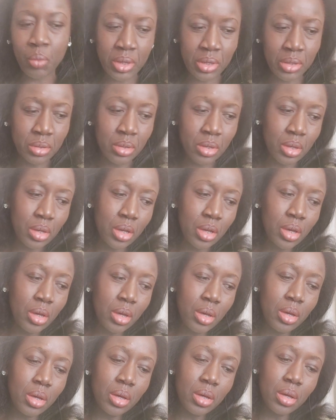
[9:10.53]
way
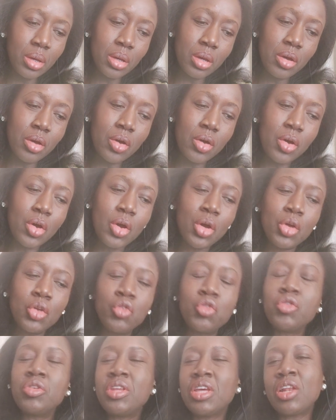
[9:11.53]

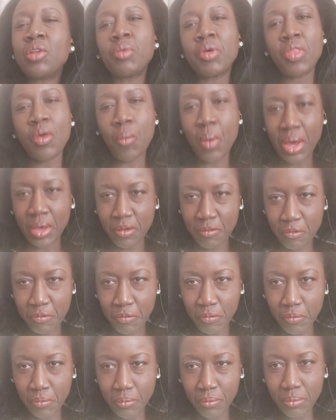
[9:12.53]
to deal with the
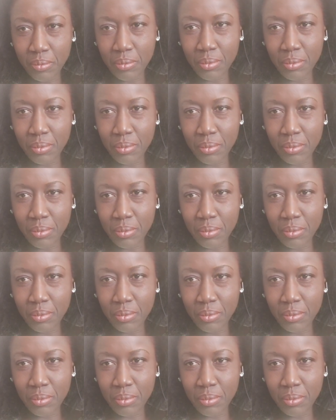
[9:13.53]
wife.